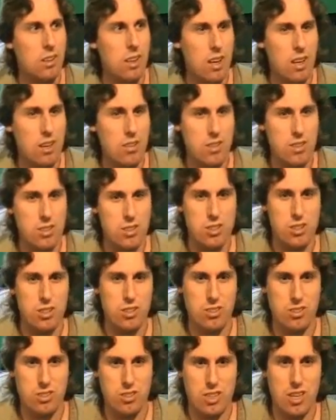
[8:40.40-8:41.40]
a lot of it
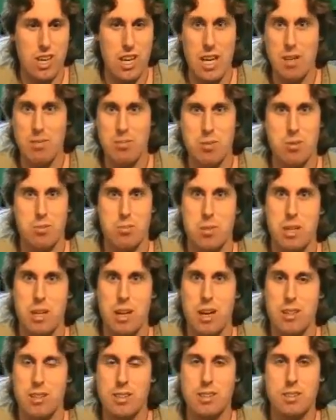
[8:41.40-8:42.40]
just came to
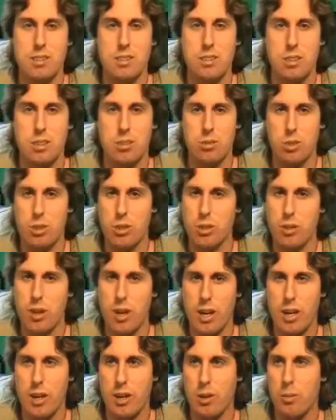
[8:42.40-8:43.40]
me. I don't know
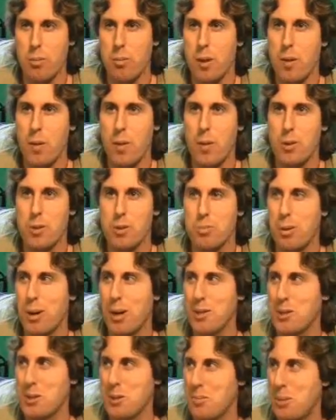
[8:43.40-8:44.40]
how, and there's a
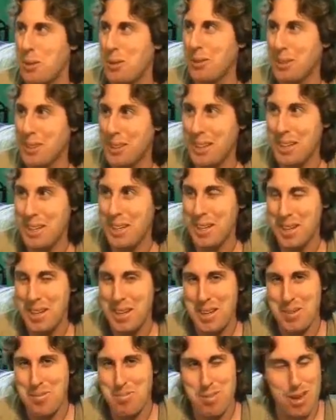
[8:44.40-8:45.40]
possibility
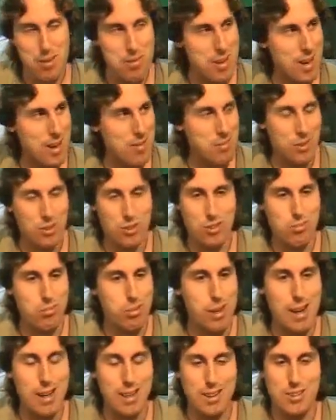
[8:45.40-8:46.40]
maybe I must
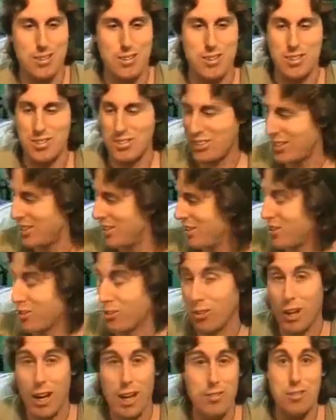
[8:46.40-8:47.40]
have practiced this in
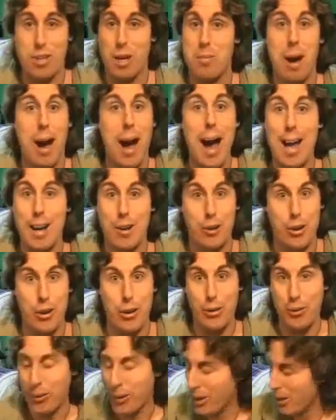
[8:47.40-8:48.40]
another lifetime. I don't
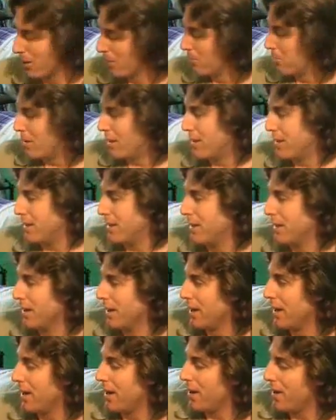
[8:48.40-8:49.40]
know. But
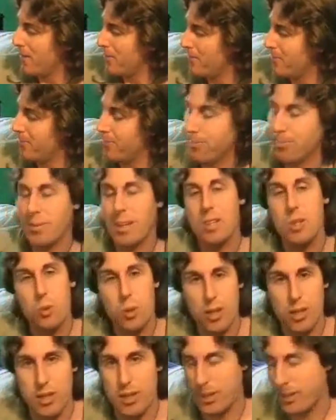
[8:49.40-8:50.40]

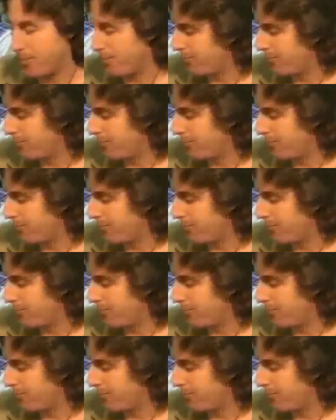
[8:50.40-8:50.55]
that's what